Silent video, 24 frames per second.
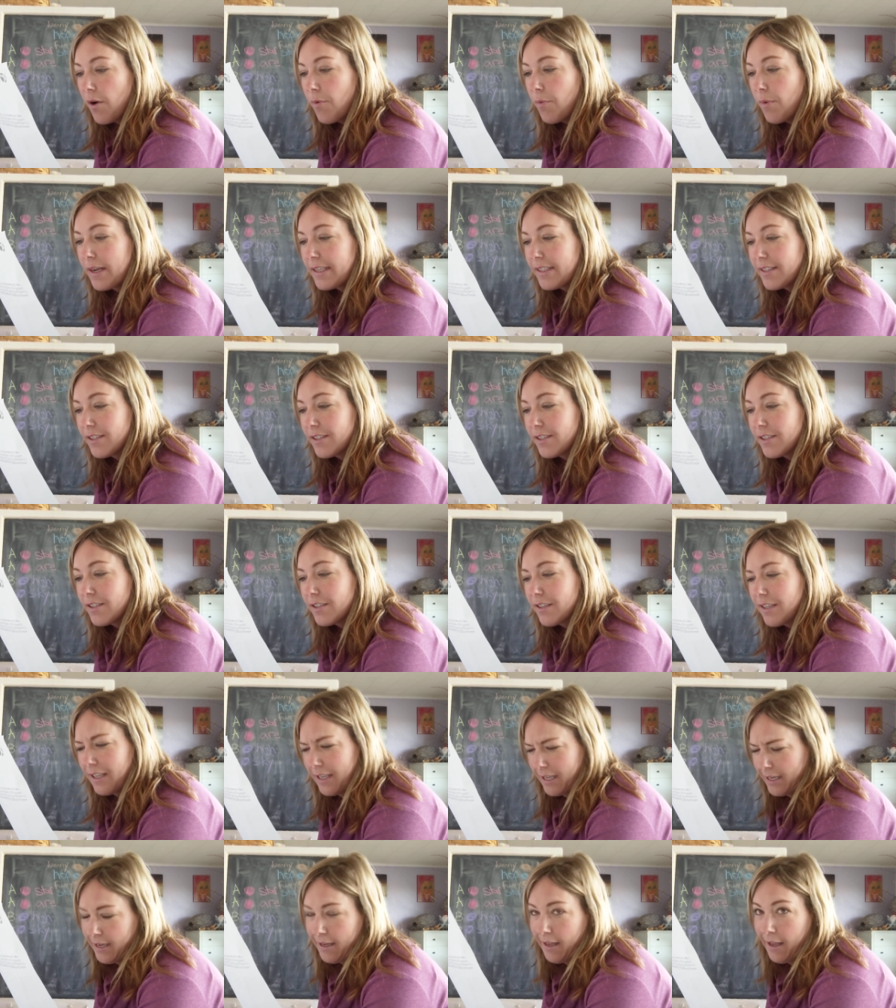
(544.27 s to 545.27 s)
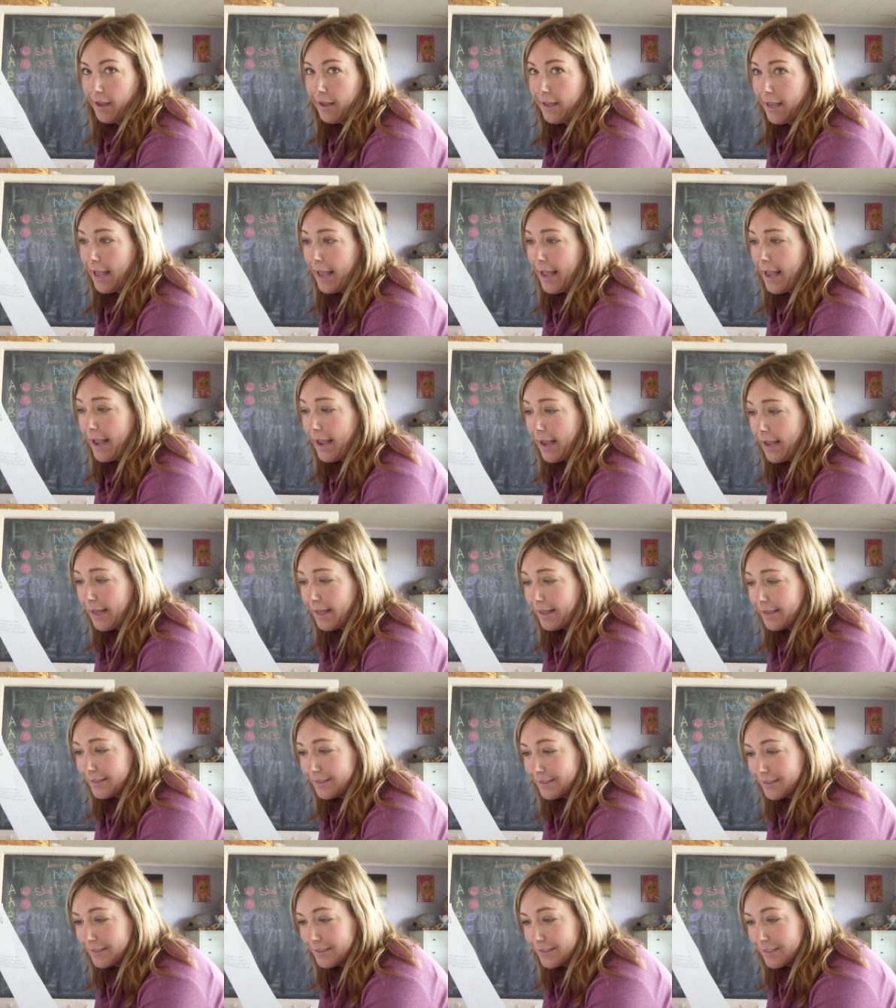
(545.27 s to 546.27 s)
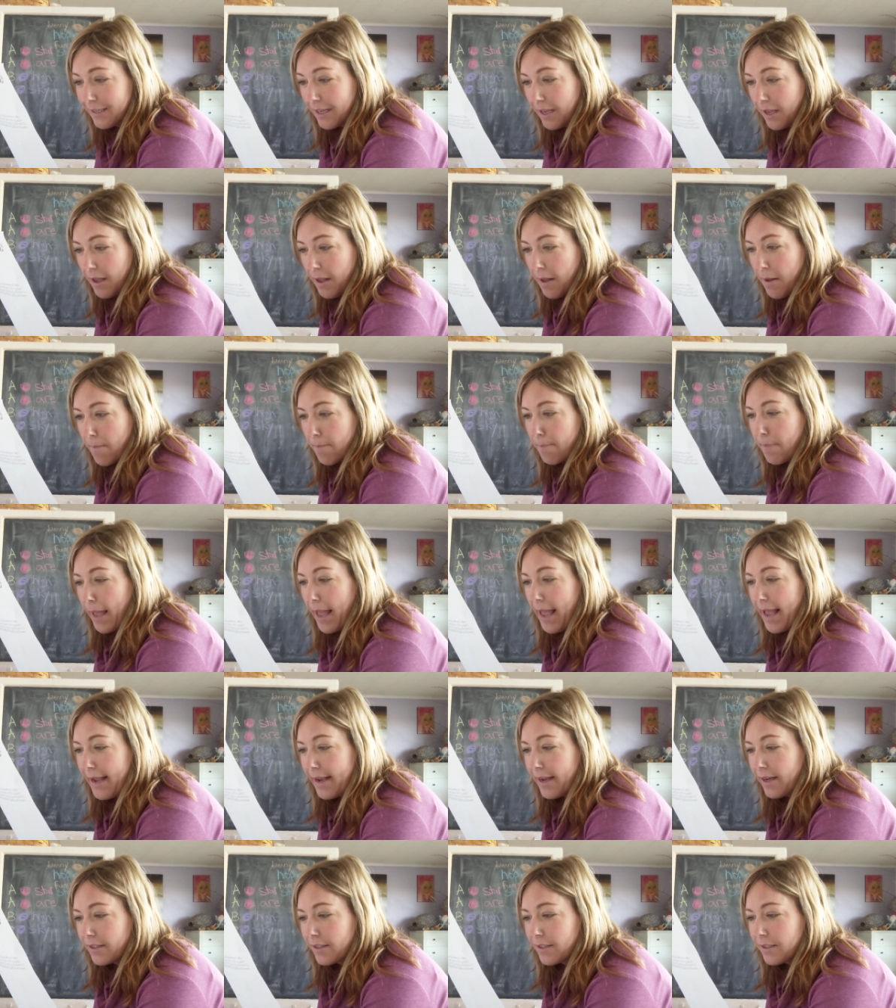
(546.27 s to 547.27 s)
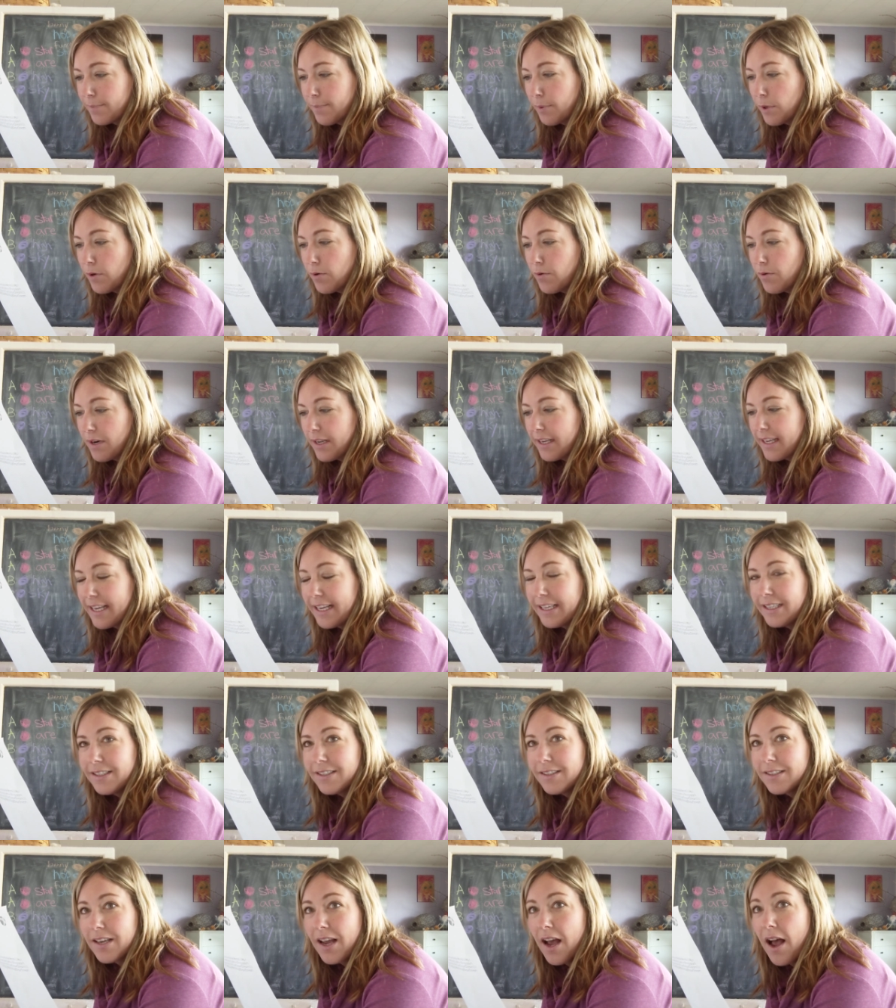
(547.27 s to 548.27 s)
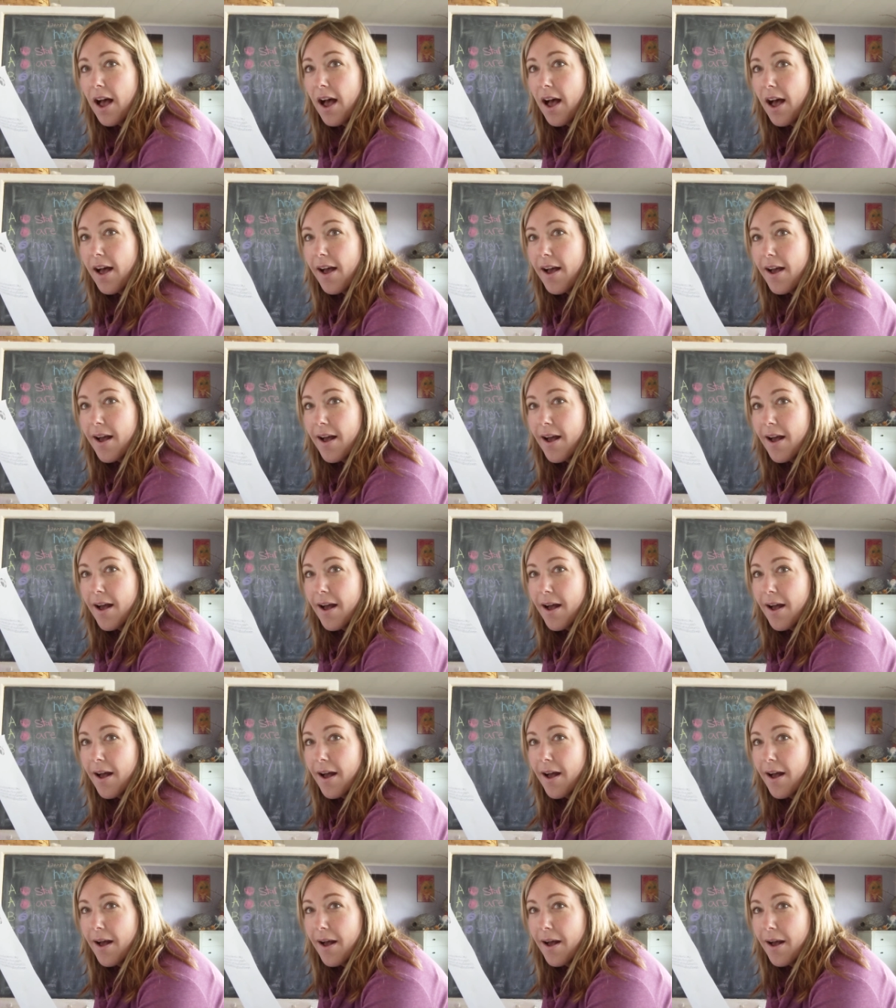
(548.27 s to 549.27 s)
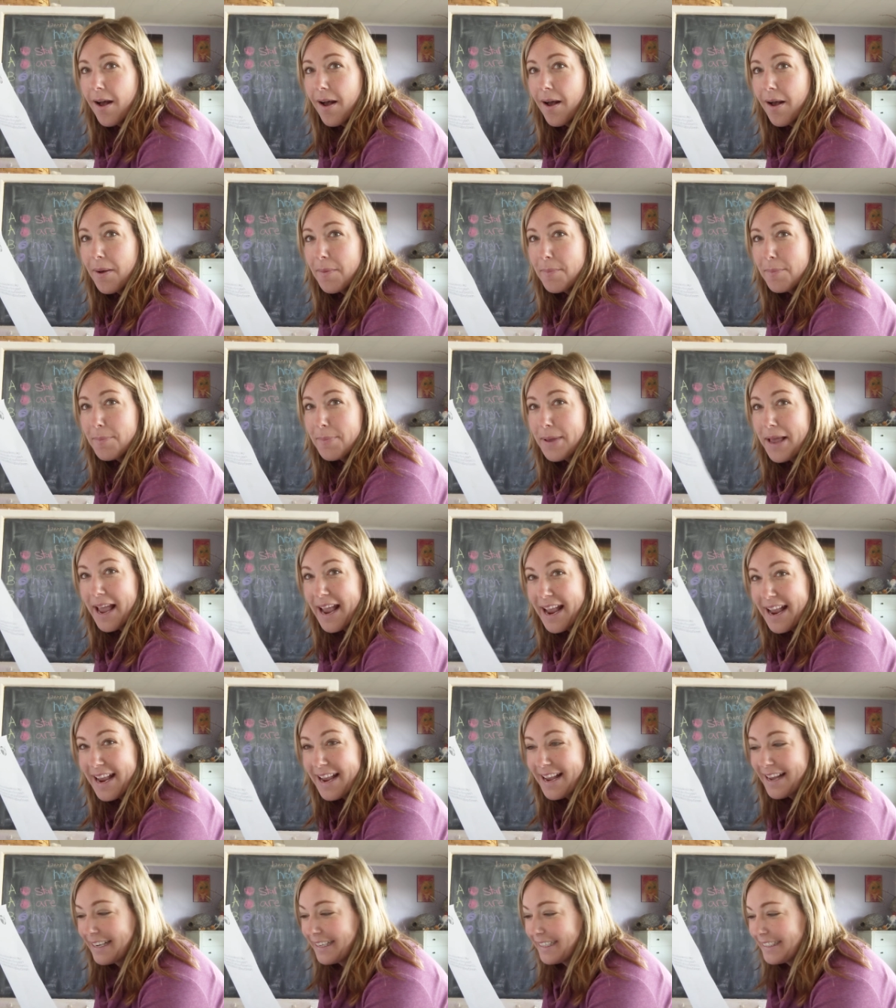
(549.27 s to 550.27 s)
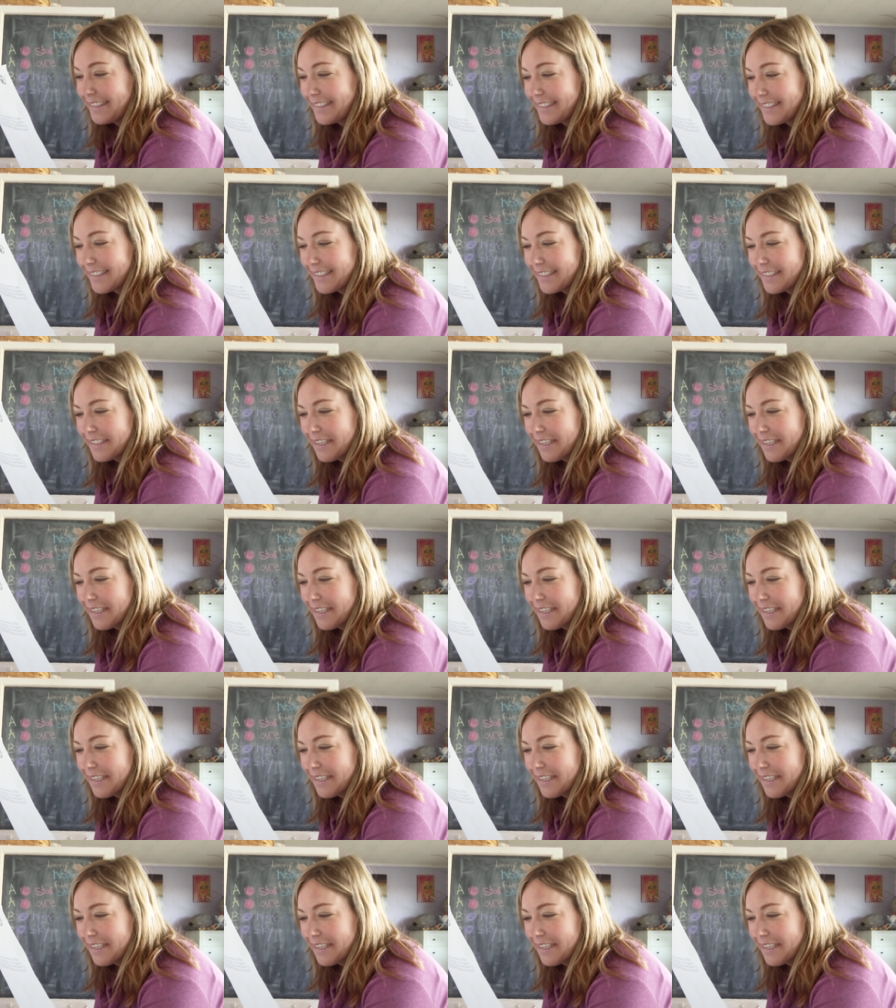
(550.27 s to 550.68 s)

a whistle, kick a can. Bang a spoon against a pan.